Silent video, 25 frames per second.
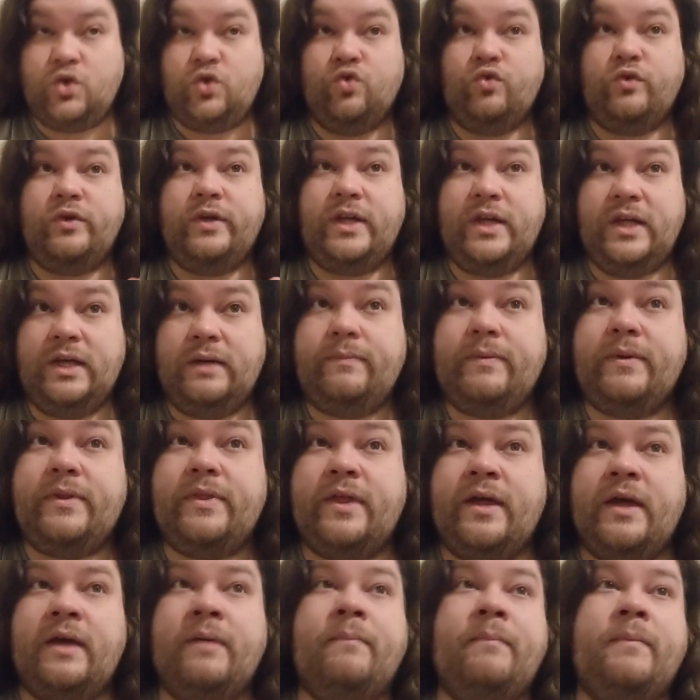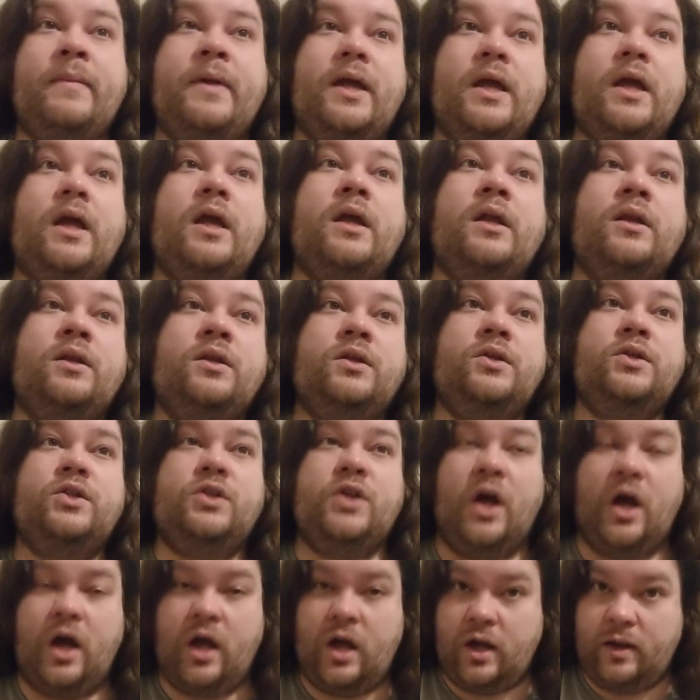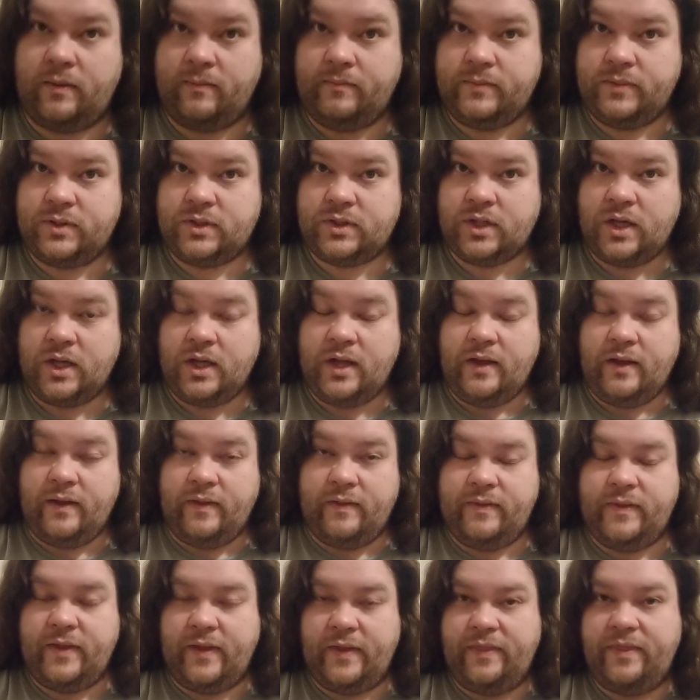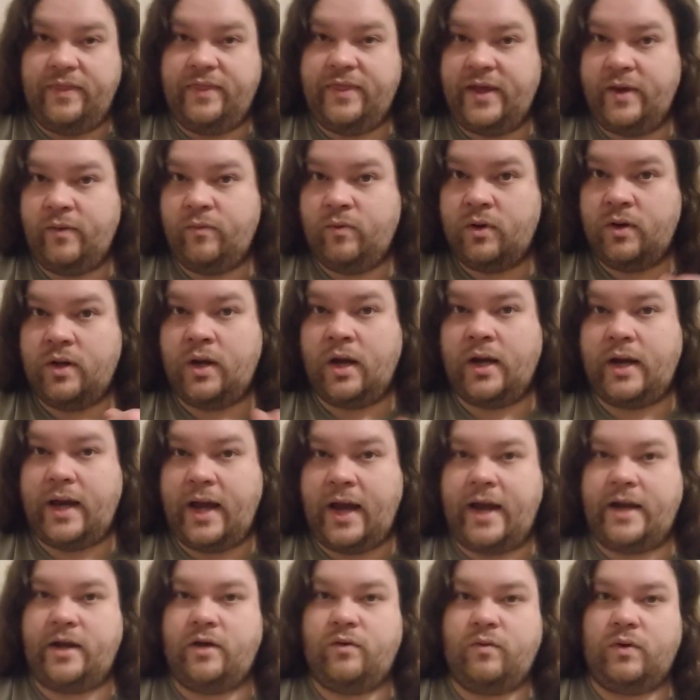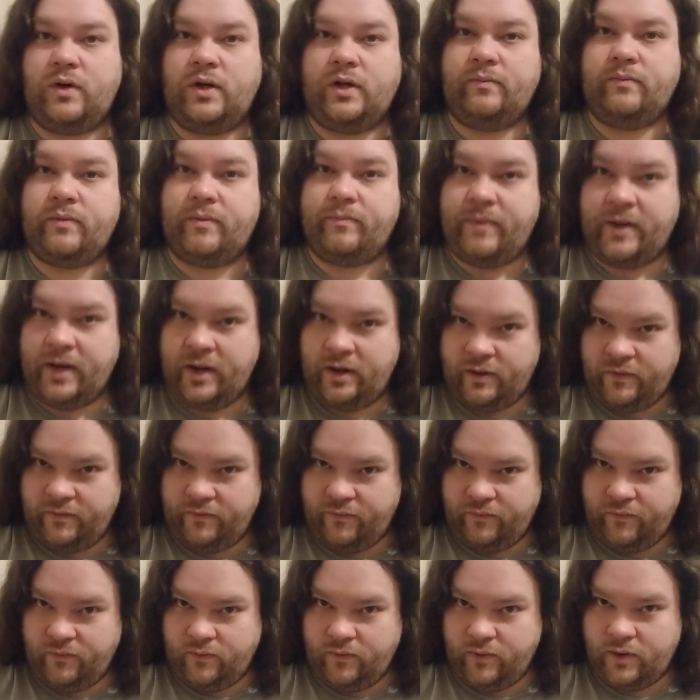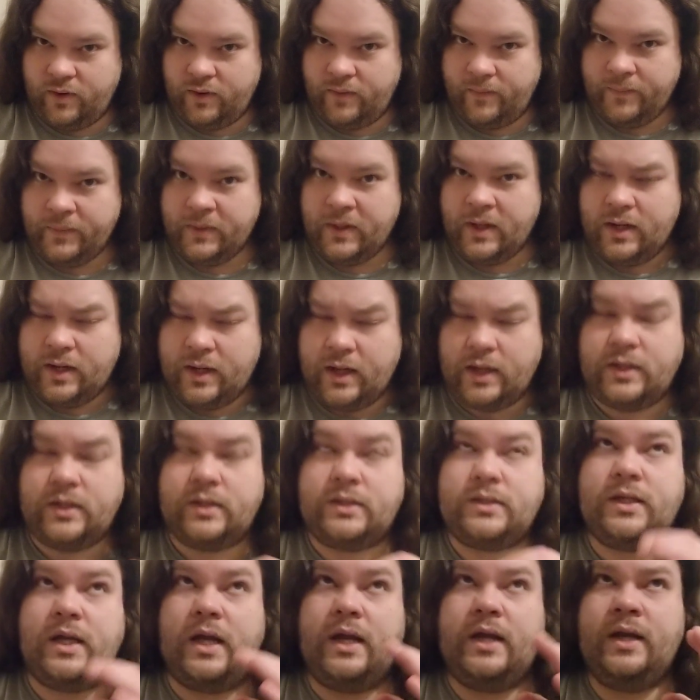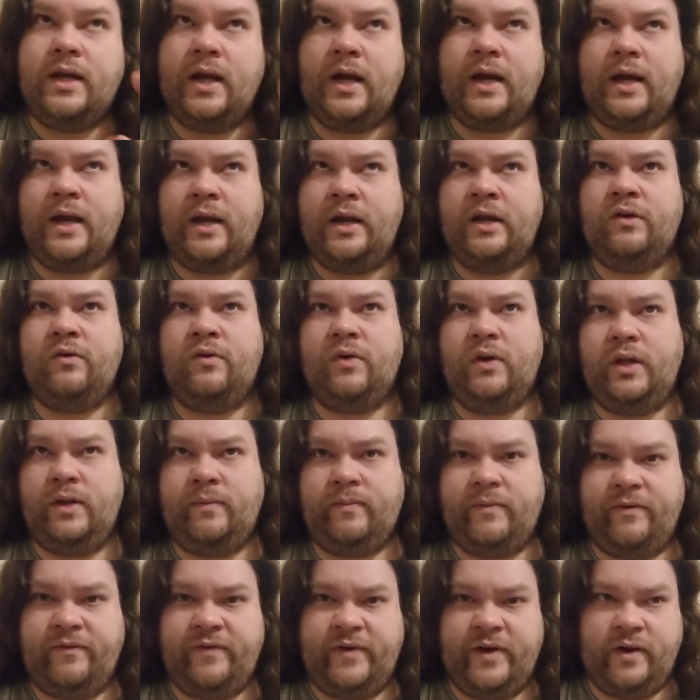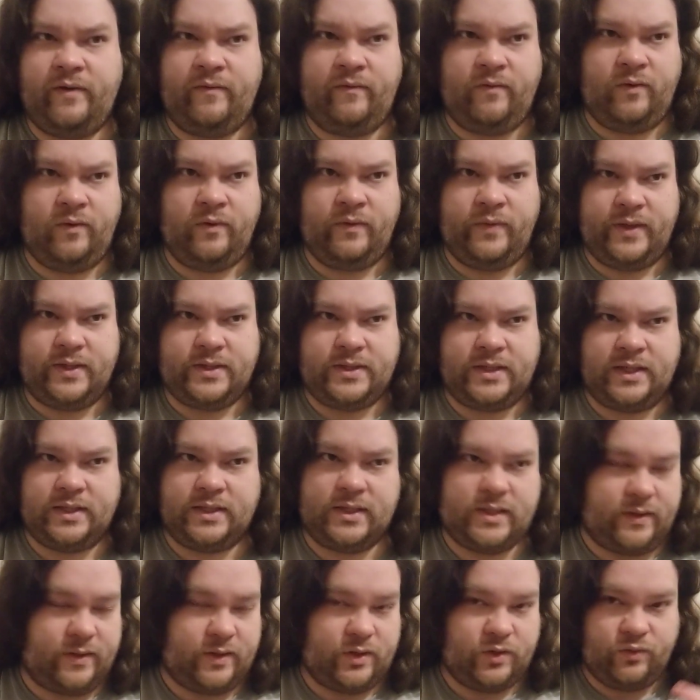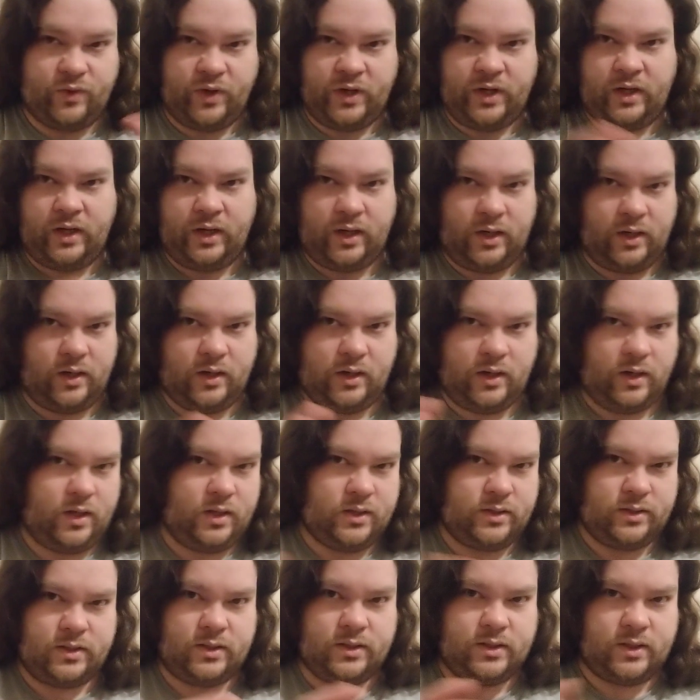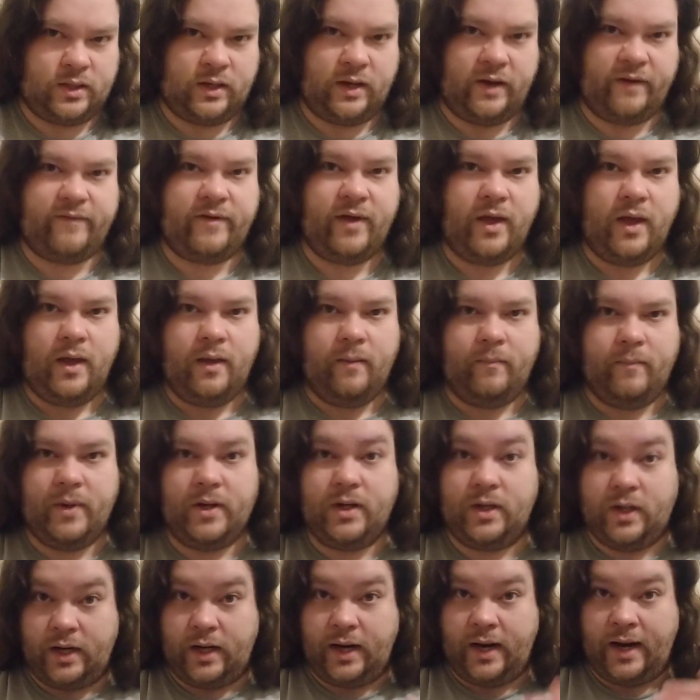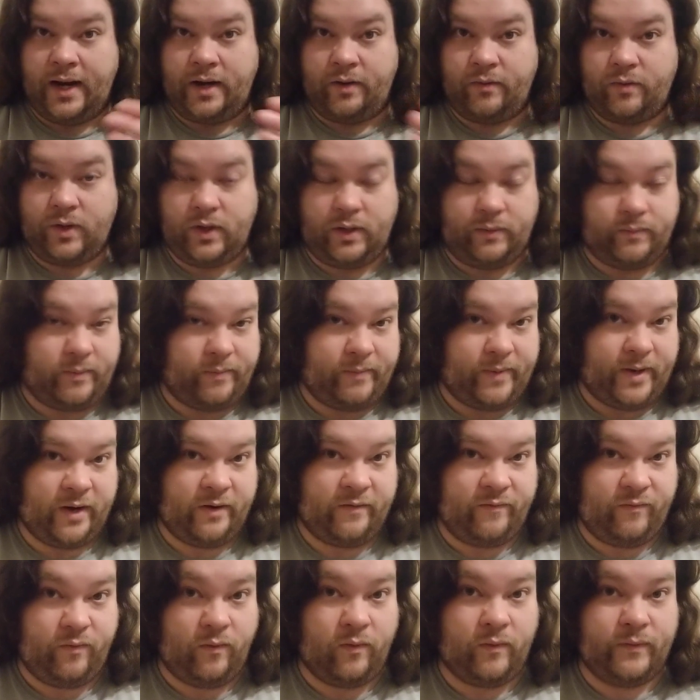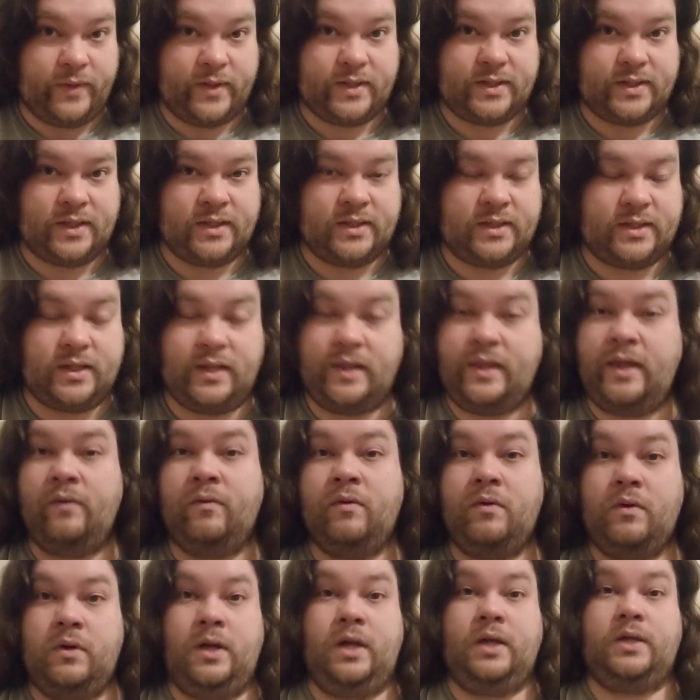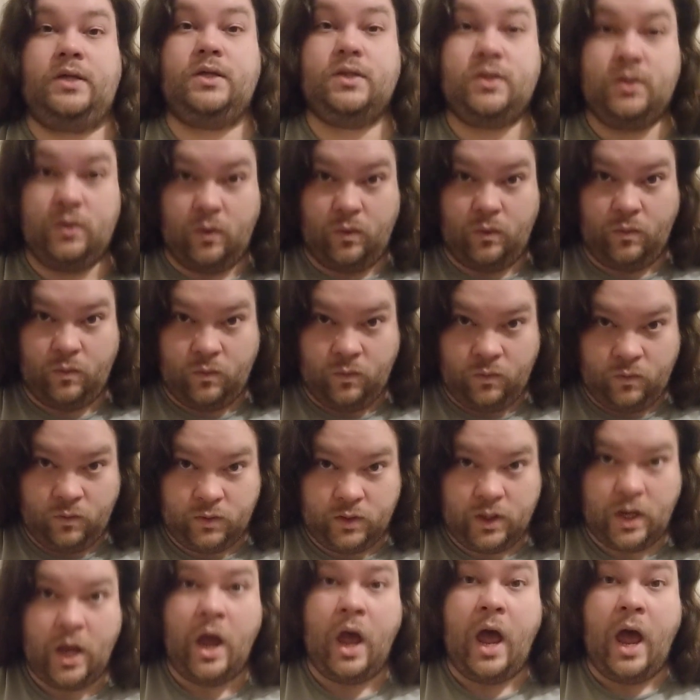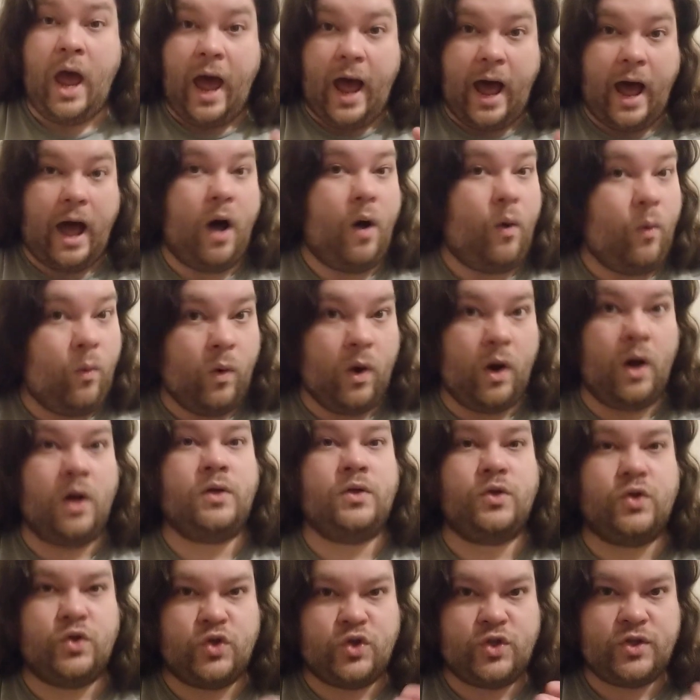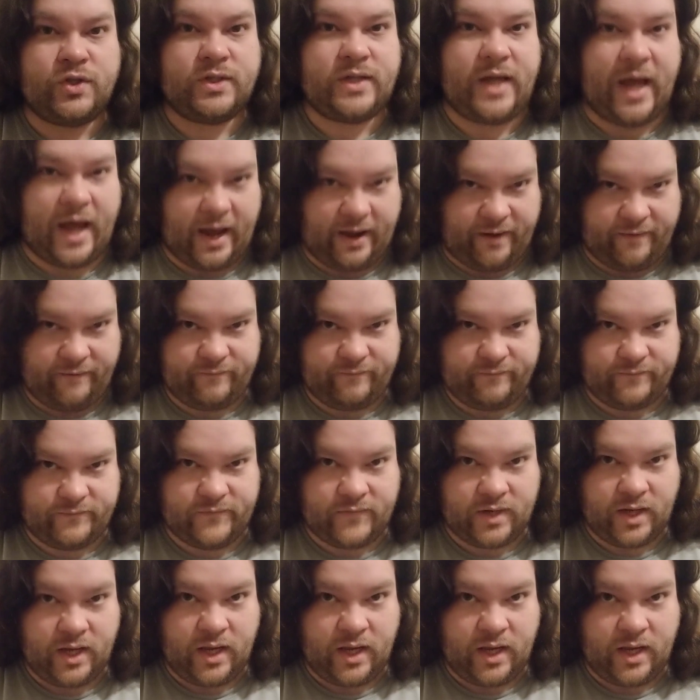to keep them in jobs that they were not adequately prepared for. Not just not adequately prepared for in the sense that the training isn't enough, but not adequately prepared for in the sense that they were not told how understaffed